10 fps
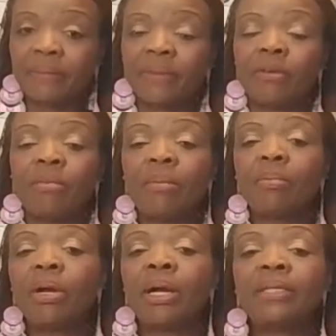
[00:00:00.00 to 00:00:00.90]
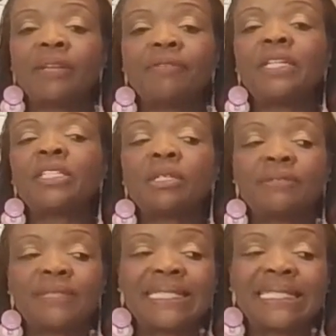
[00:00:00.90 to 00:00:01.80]
Remember, our definition of
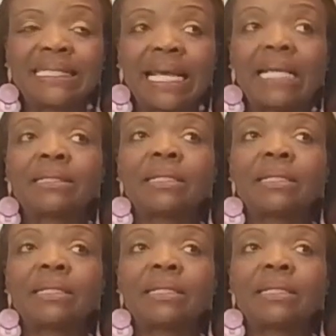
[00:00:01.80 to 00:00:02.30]
success